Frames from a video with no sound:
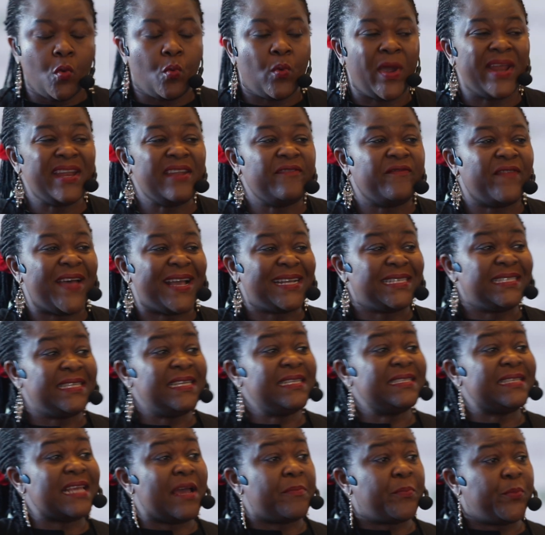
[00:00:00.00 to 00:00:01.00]
when the
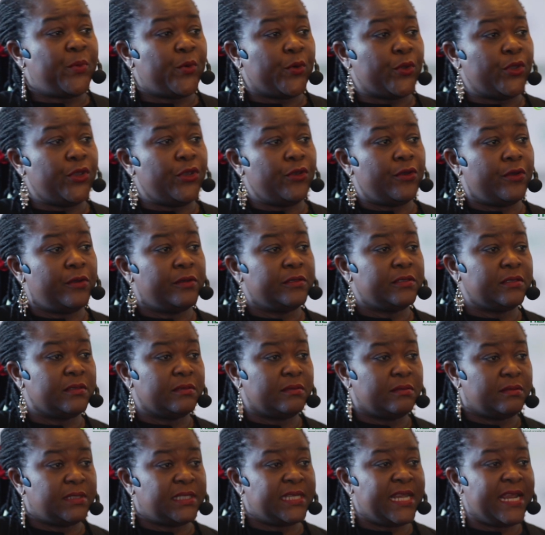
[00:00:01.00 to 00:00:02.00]
vaccines are procured,
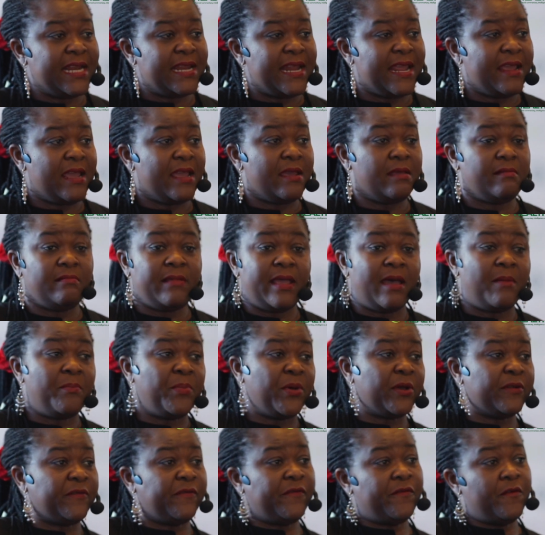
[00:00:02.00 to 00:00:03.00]
say they are
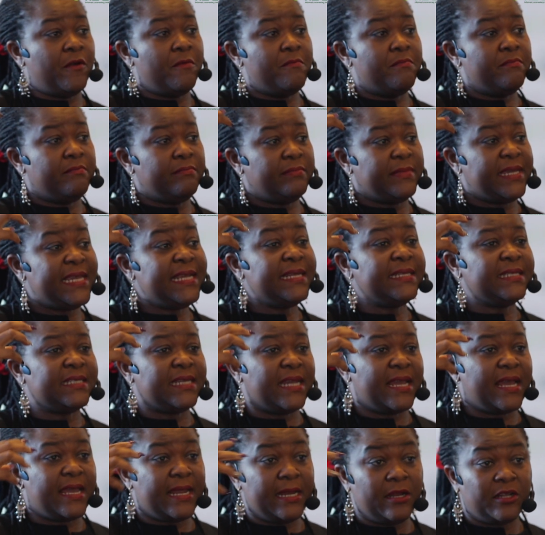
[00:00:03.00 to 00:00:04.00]
bought from India,